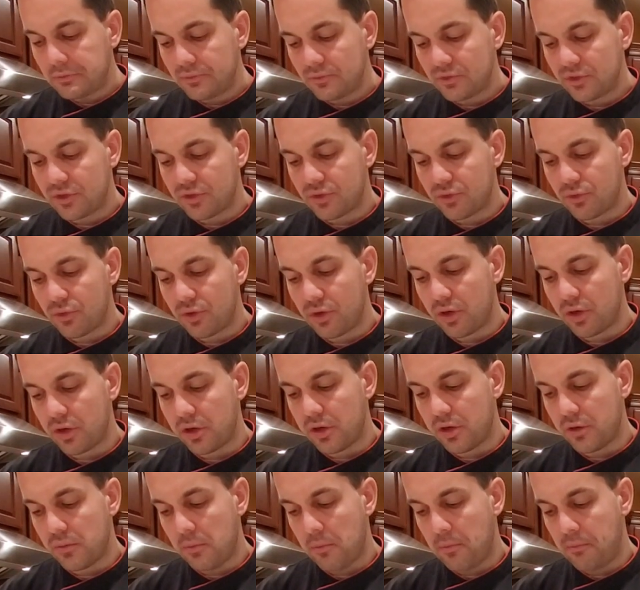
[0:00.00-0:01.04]
It's really
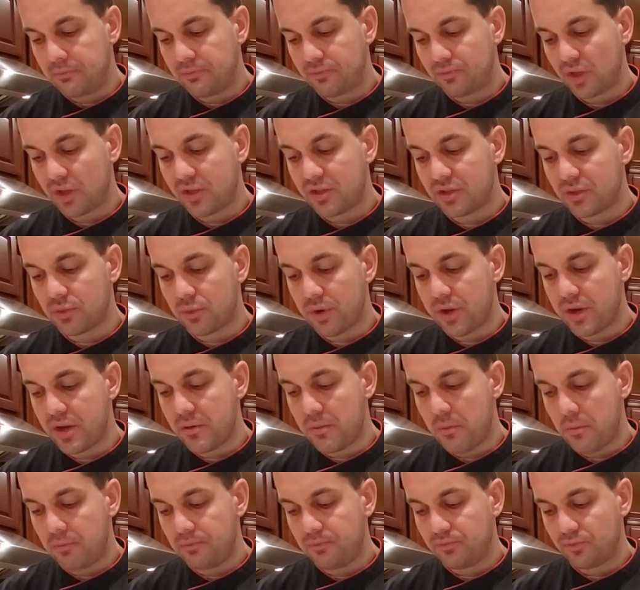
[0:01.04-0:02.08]
good. It's
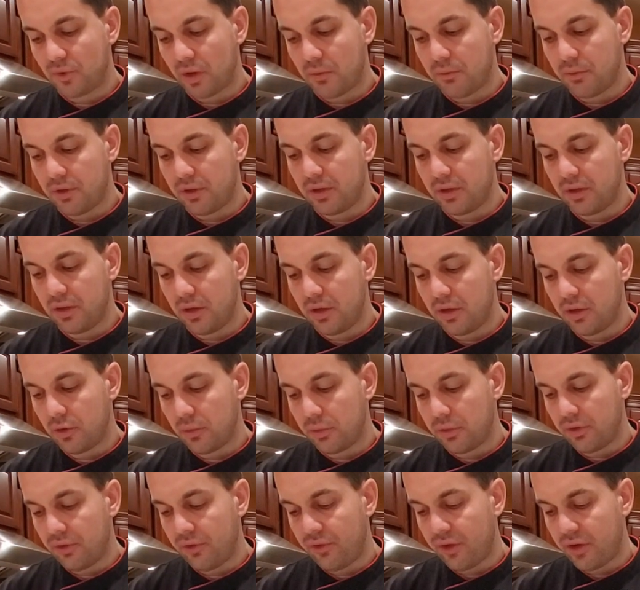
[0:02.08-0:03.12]
sweet, but the little
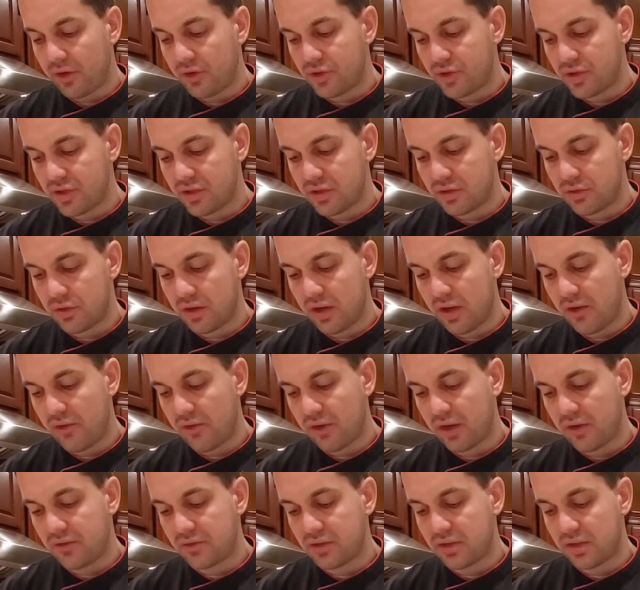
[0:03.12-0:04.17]
bit of feta cheese that you have
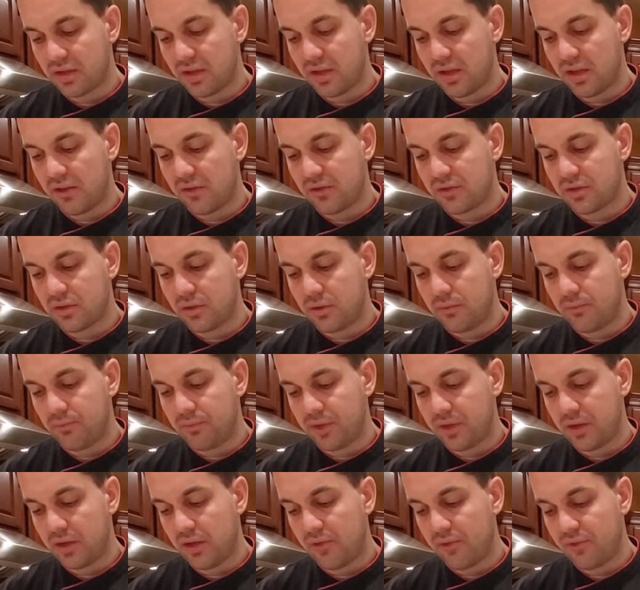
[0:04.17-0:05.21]
gives it enough
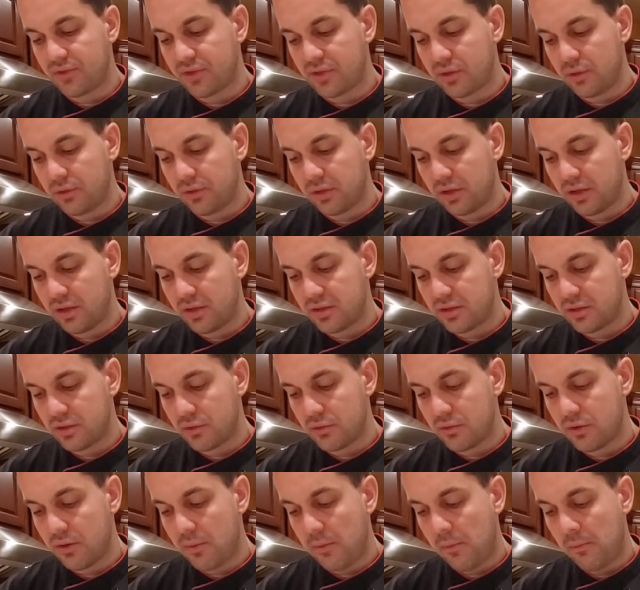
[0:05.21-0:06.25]
saltiness
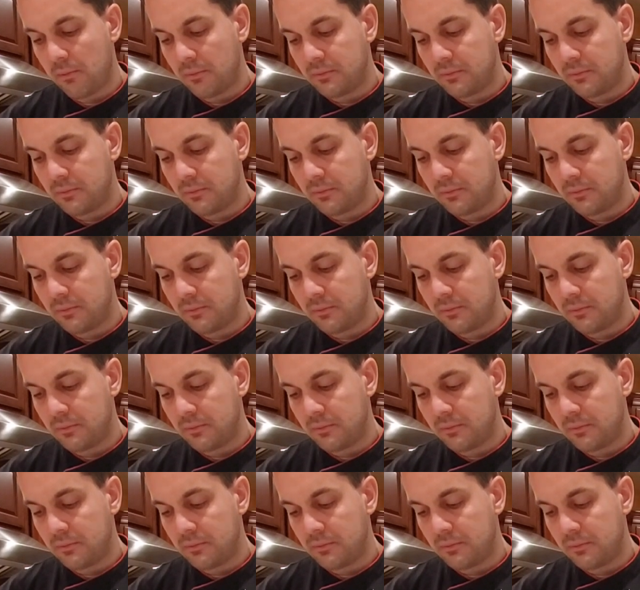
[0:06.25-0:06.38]
to it.